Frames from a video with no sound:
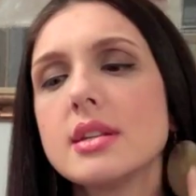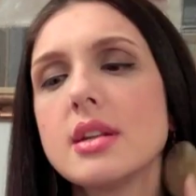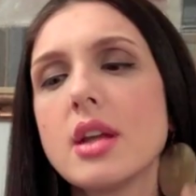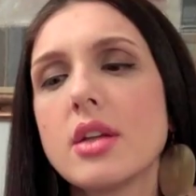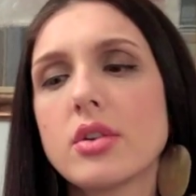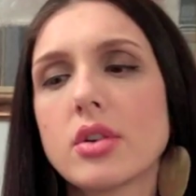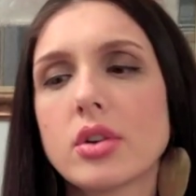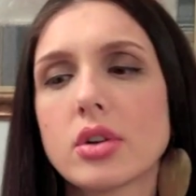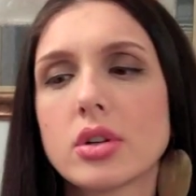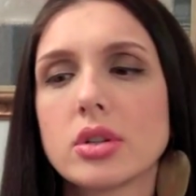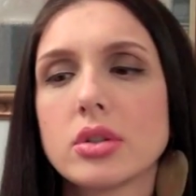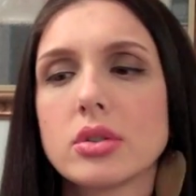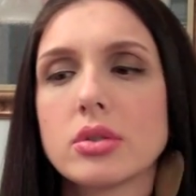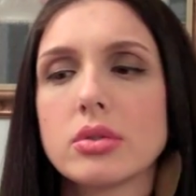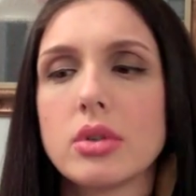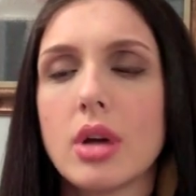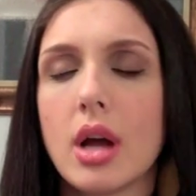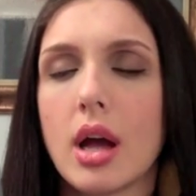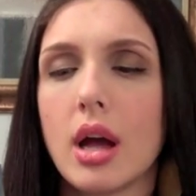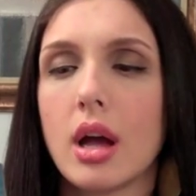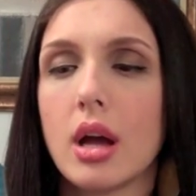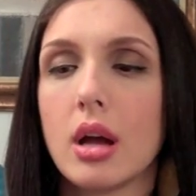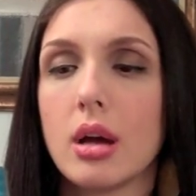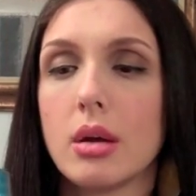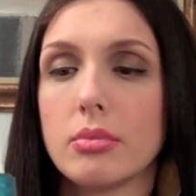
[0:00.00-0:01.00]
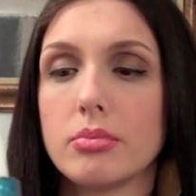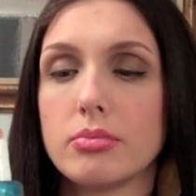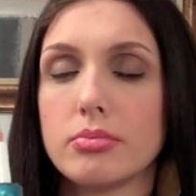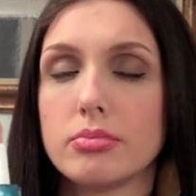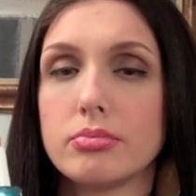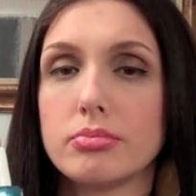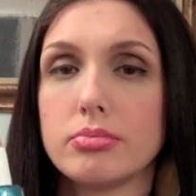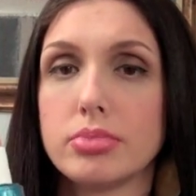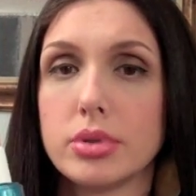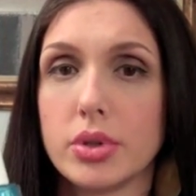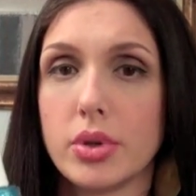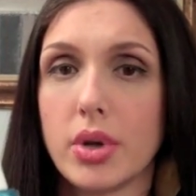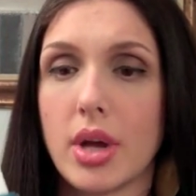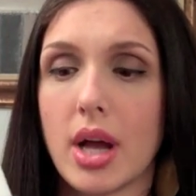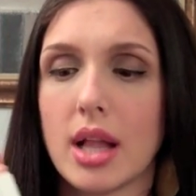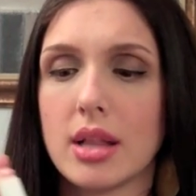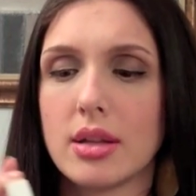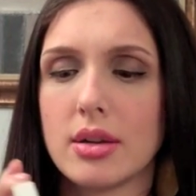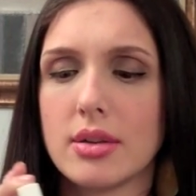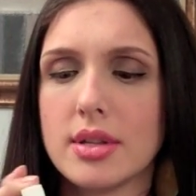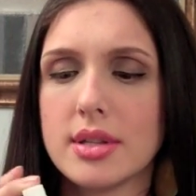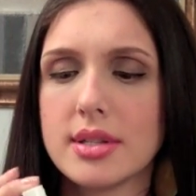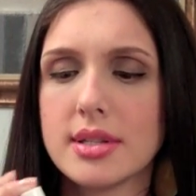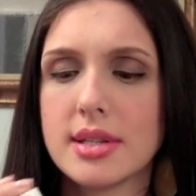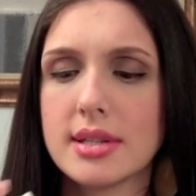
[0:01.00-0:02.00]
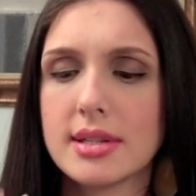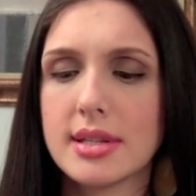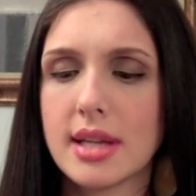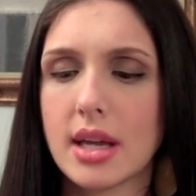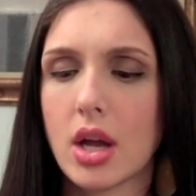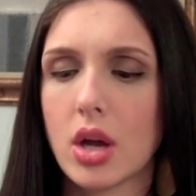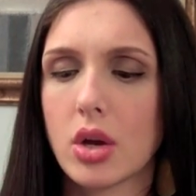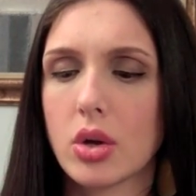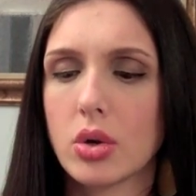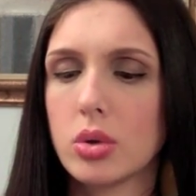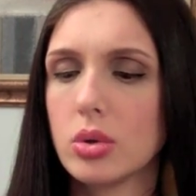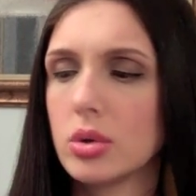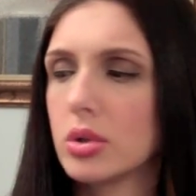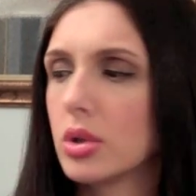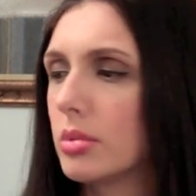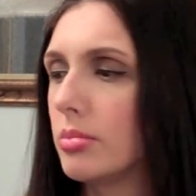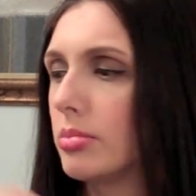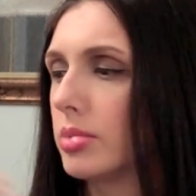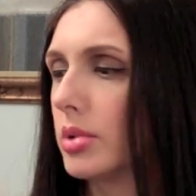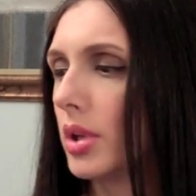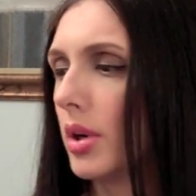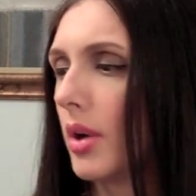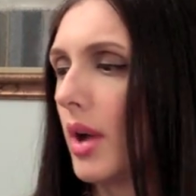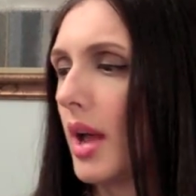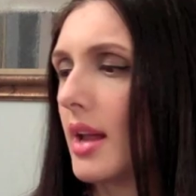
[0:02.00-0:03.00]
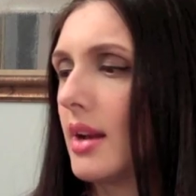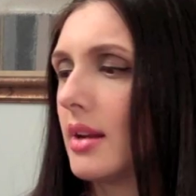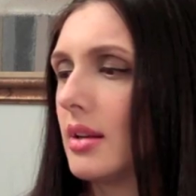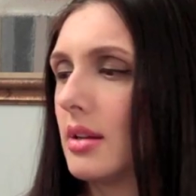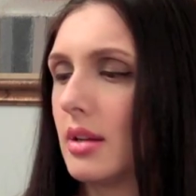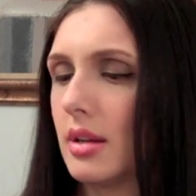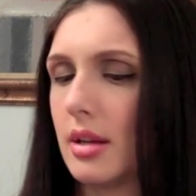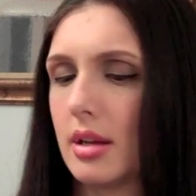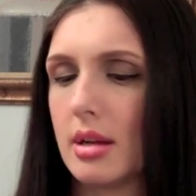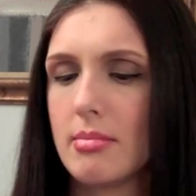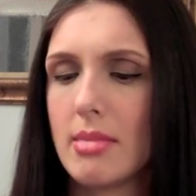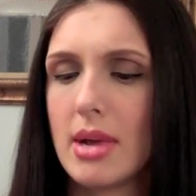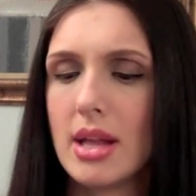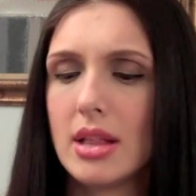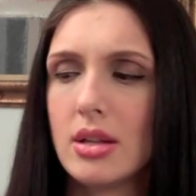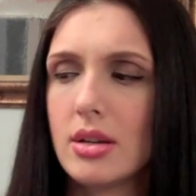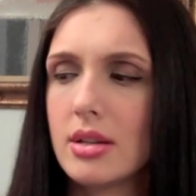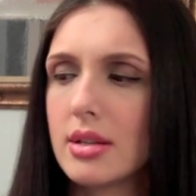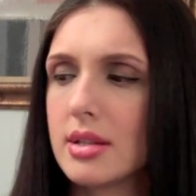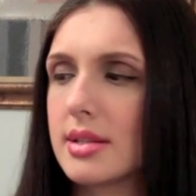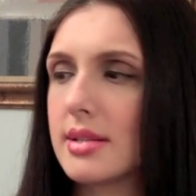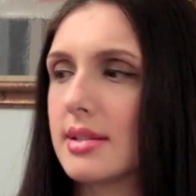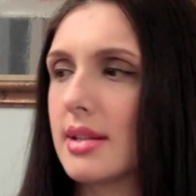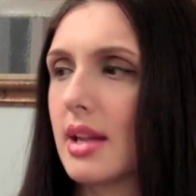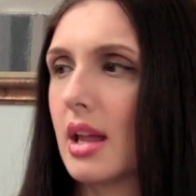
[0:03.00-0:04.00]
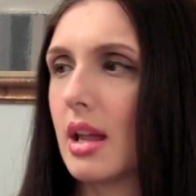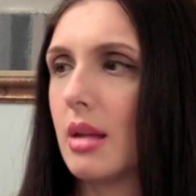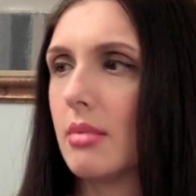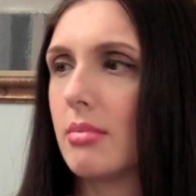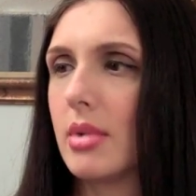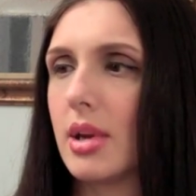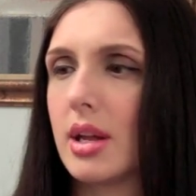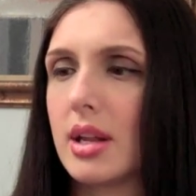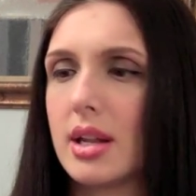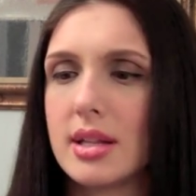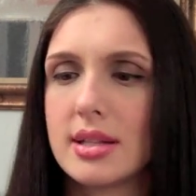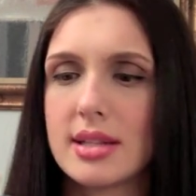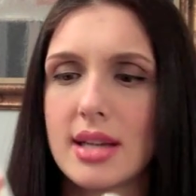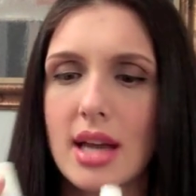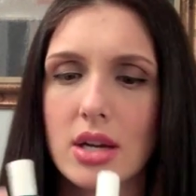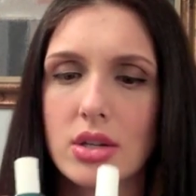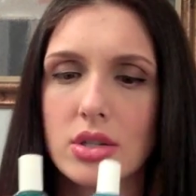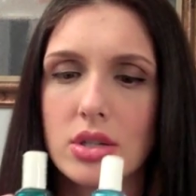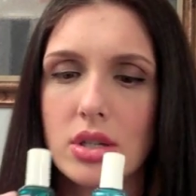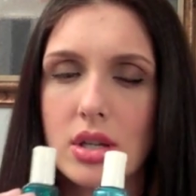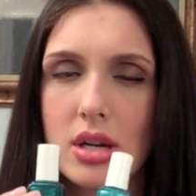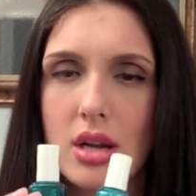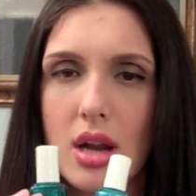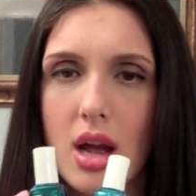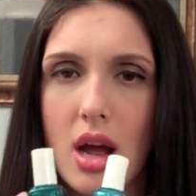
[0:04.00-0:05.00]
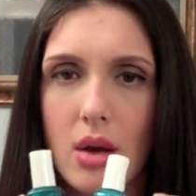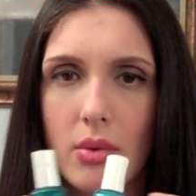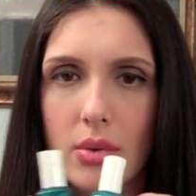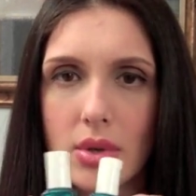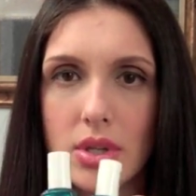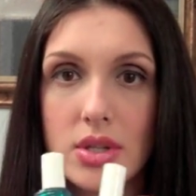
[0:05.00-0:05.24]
another blue color. This is like a cooler blue, and it might look the same, but it's actually not.